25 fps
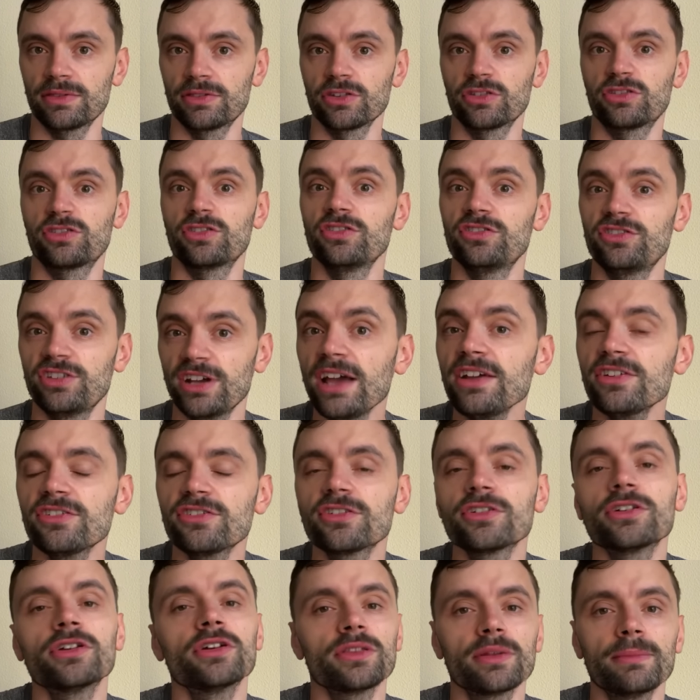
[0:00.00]
The
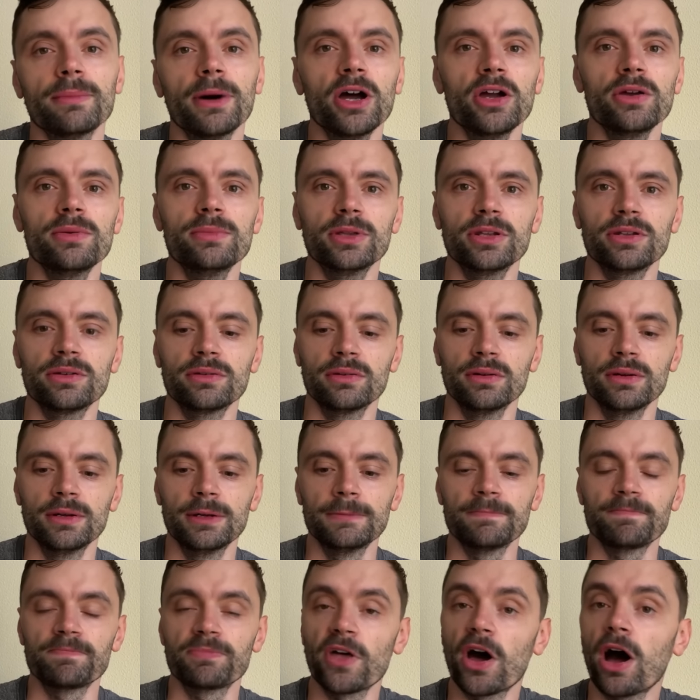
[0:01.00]
suggestion at the
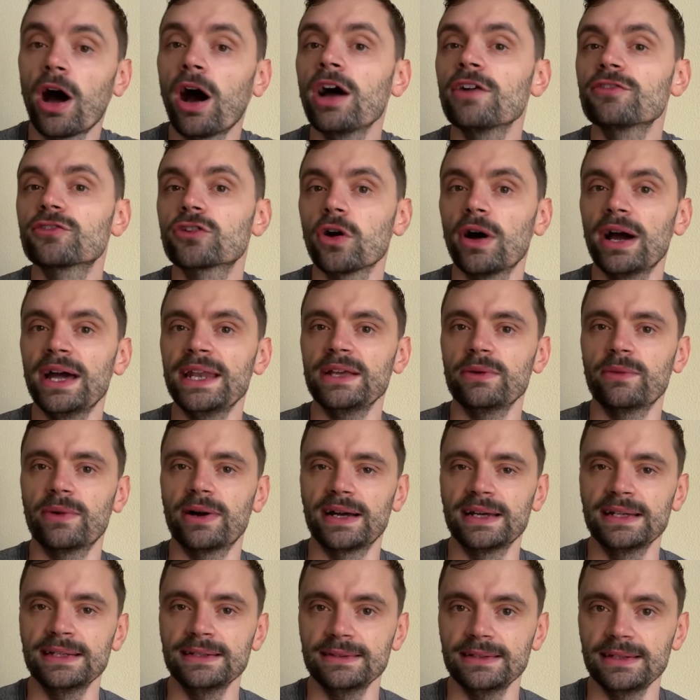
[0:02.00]
moment that I've got
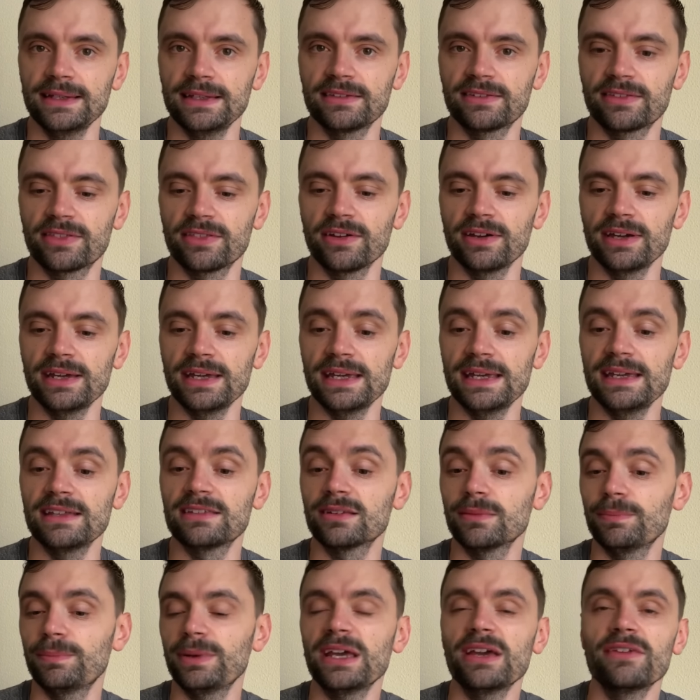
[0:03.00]
anyway is that it
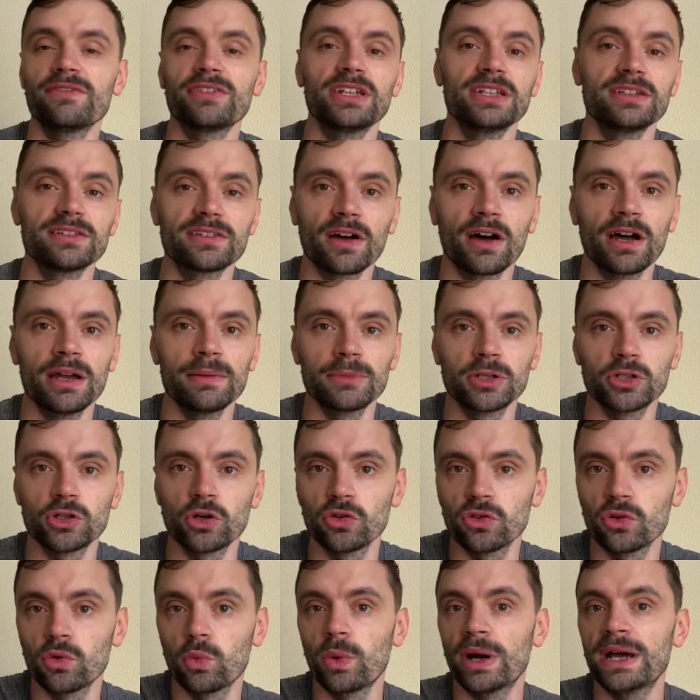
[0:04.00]
is a bit of an indictment
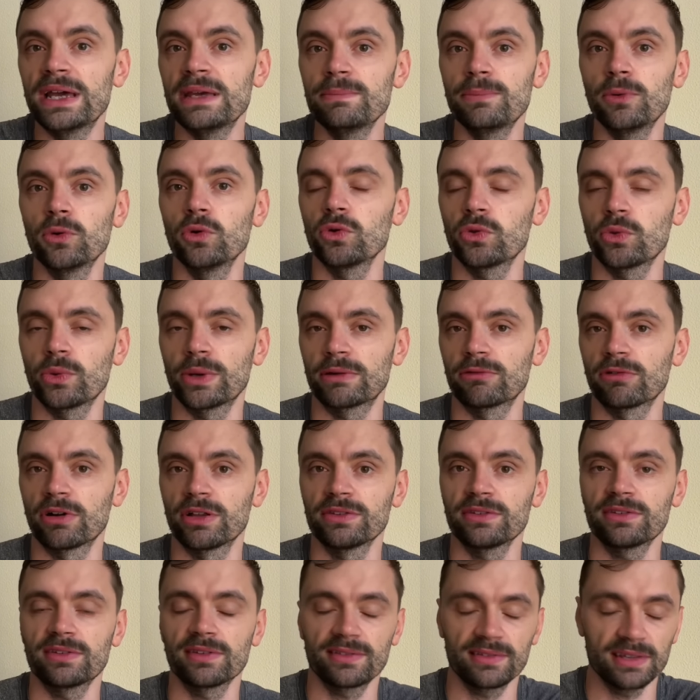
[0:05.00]
on the way Borthwick
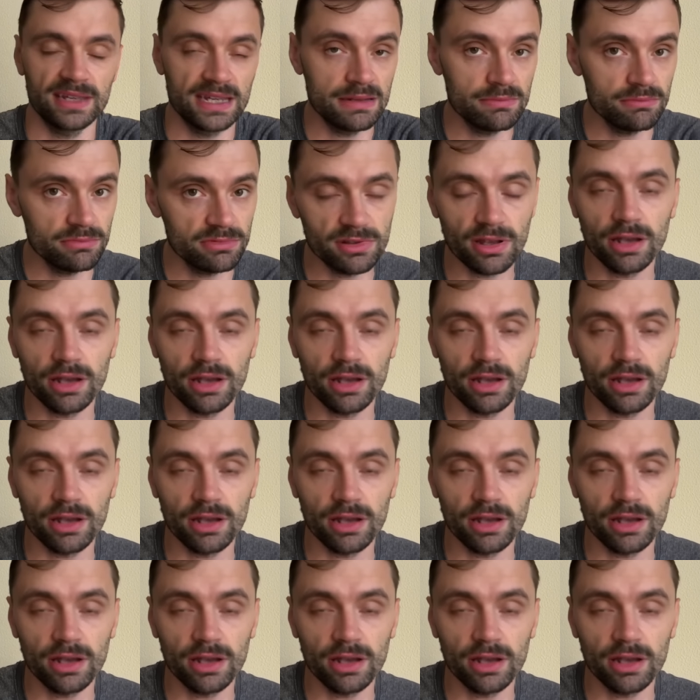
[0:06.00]
runs the team.